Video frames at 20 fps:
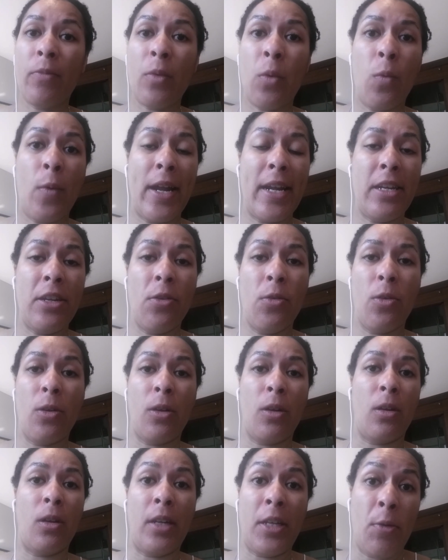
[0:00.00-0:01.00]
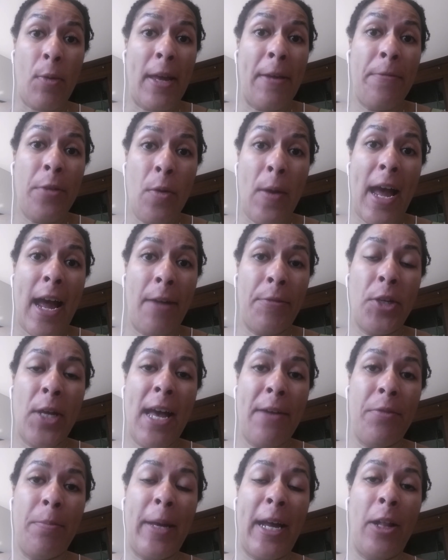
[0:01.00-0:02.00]
when if you have to
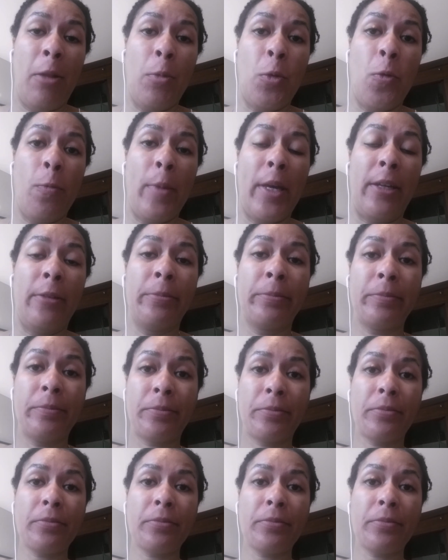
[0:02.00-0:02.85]
have a bowel movement.